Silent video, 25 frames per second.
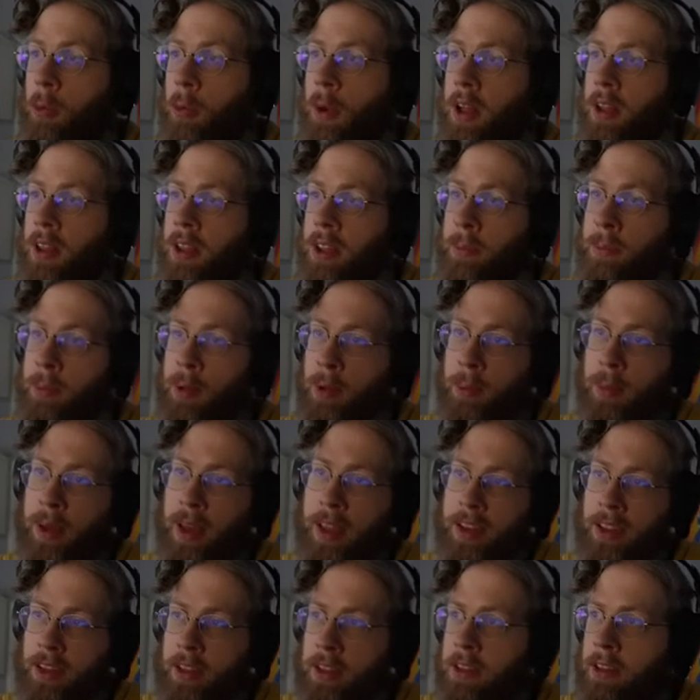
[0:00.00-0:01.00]
well
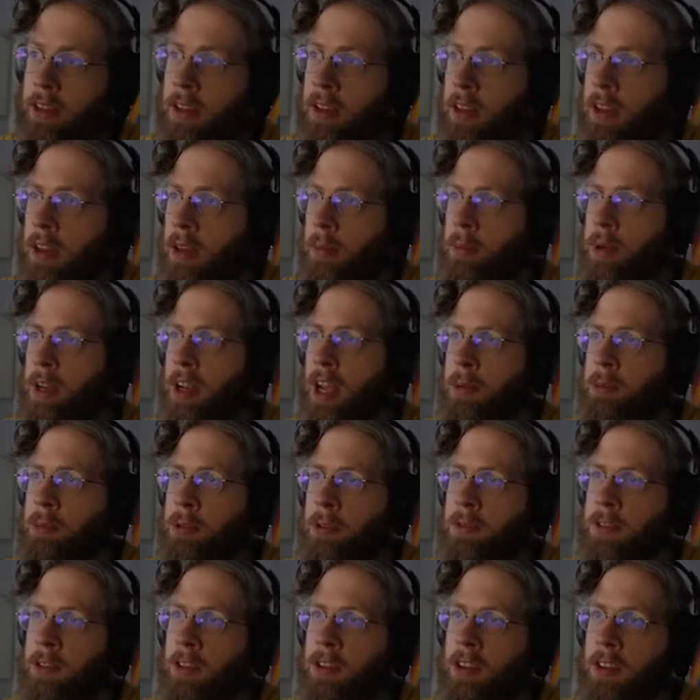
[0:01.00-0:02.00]
implemented, but I
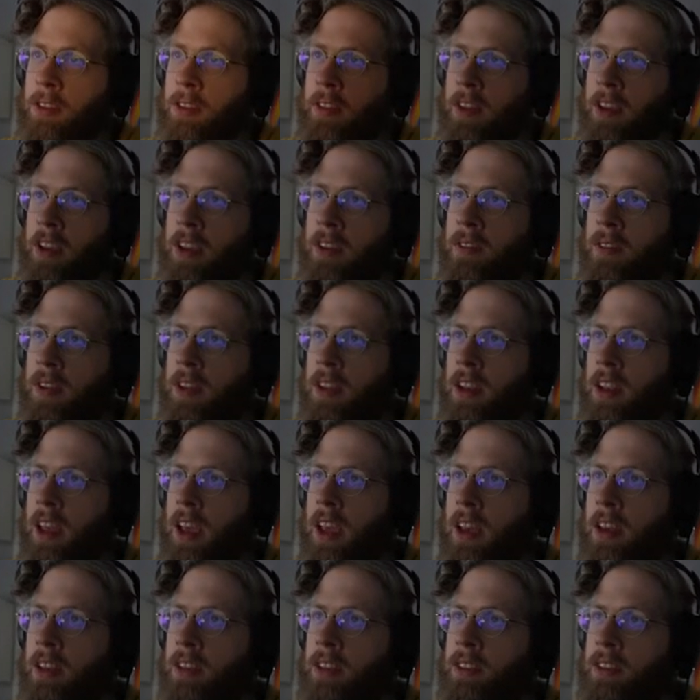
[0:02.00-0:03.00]
prefer to think of it
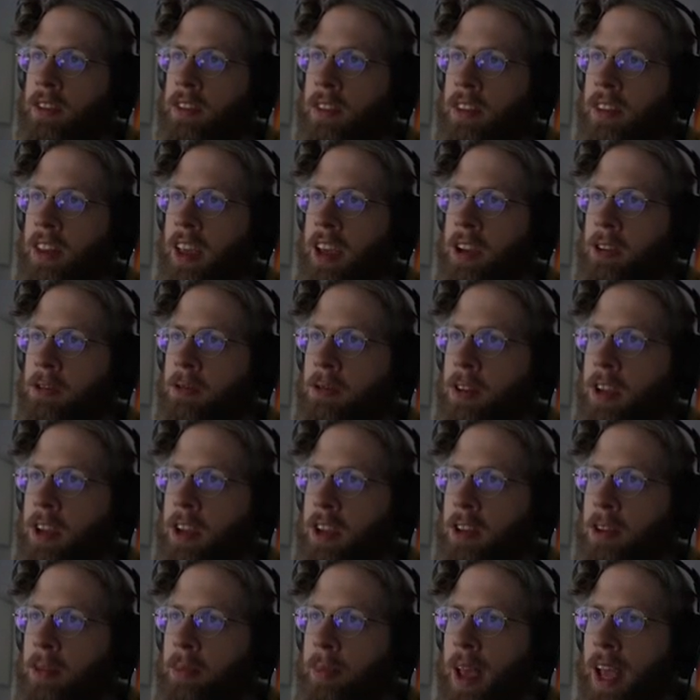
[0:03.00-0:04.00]
as like
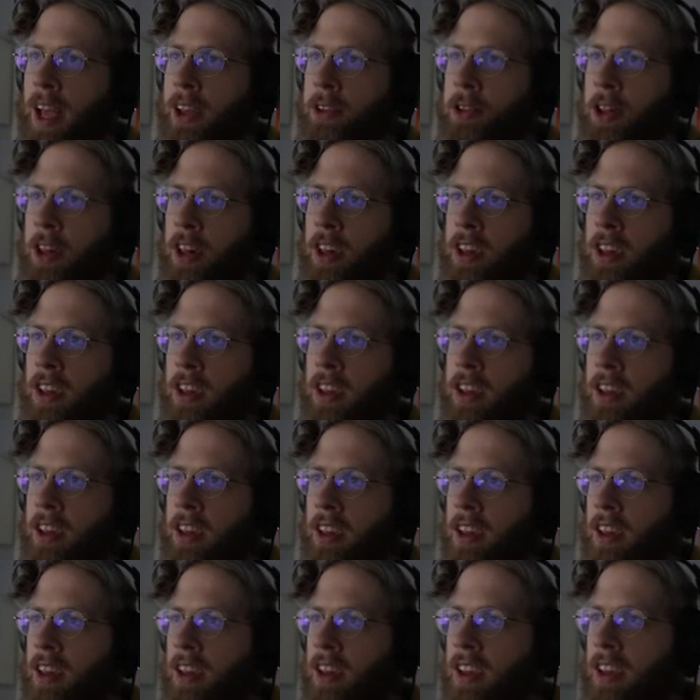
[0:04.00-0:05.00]
real magic,
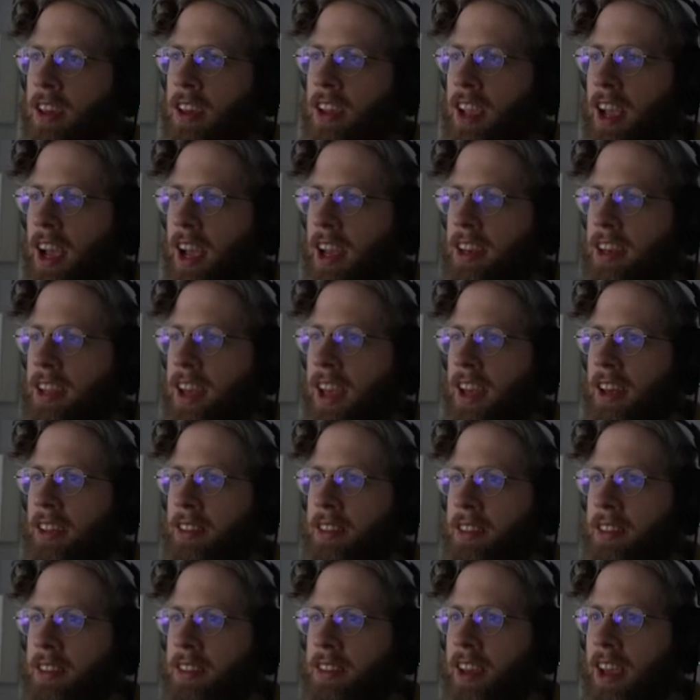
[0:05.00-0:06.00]
kinda
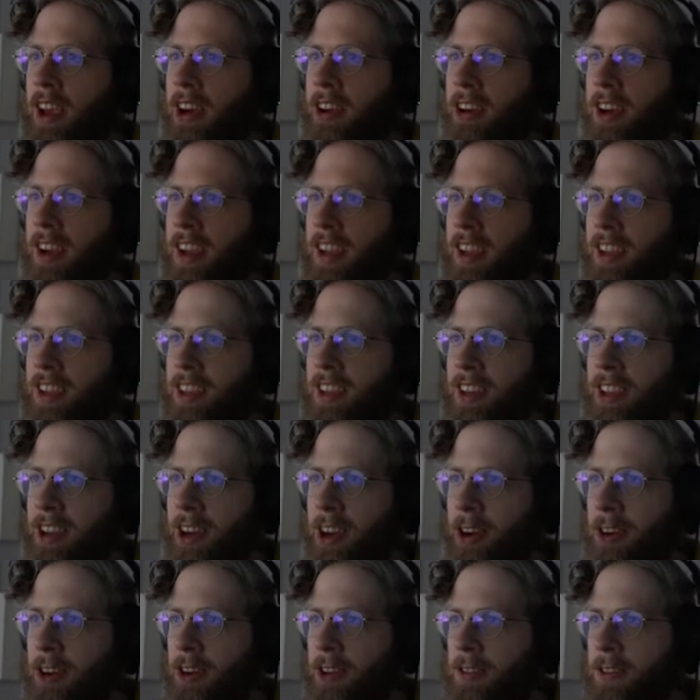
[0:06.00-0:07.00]
esoteric, you
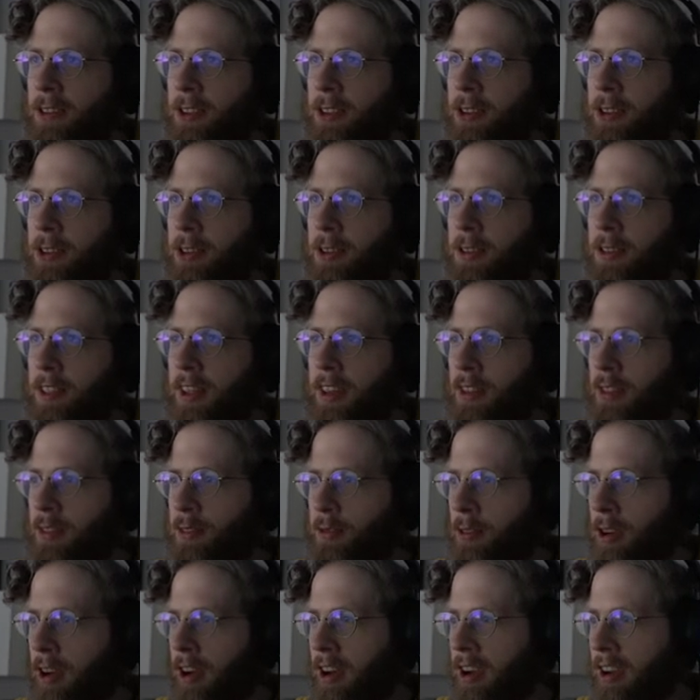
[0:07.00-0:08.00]
know, if you do things
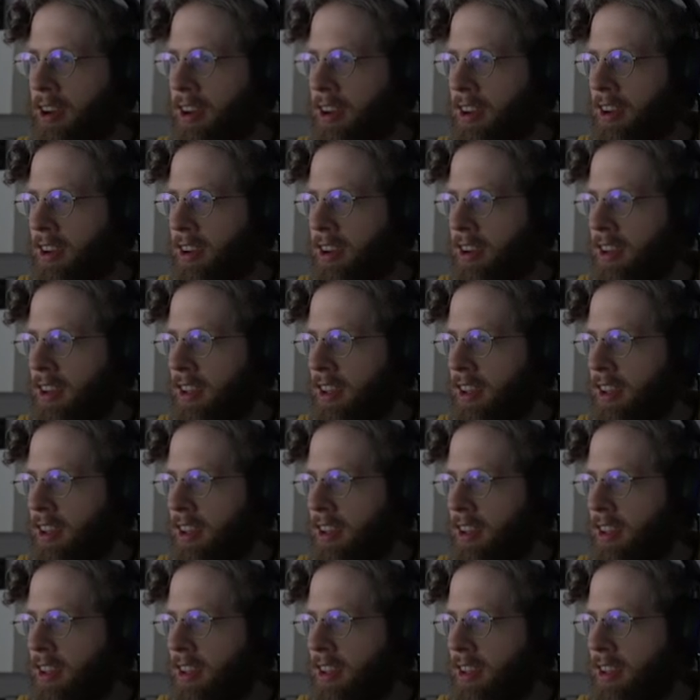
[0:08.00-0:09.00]
wrong,
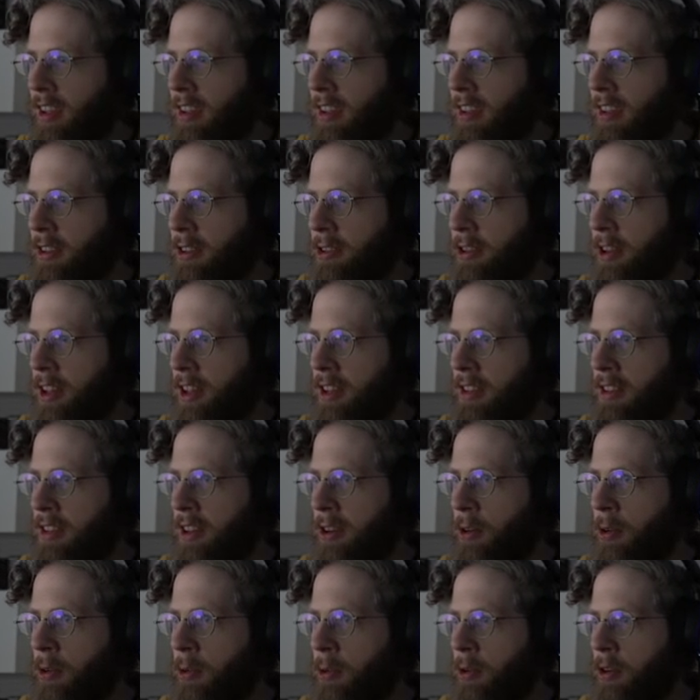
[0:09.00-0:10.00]
shit
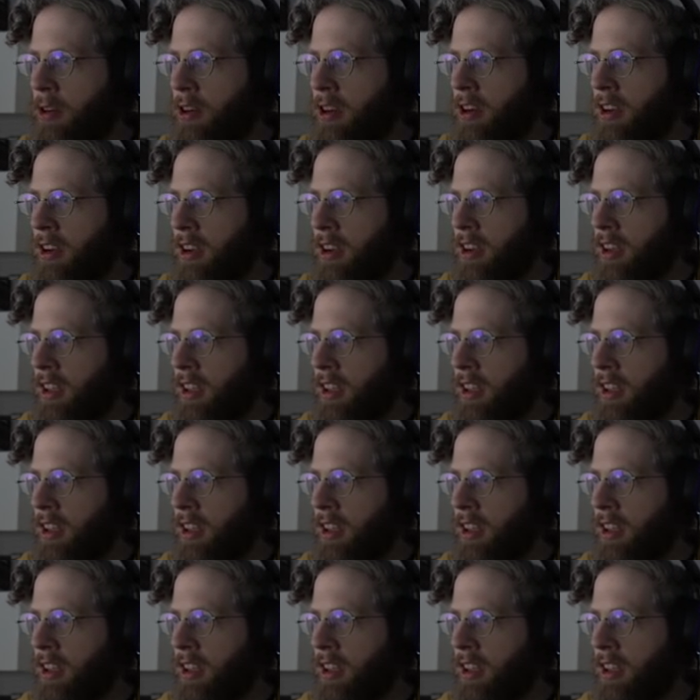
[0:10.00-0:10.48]
don't work.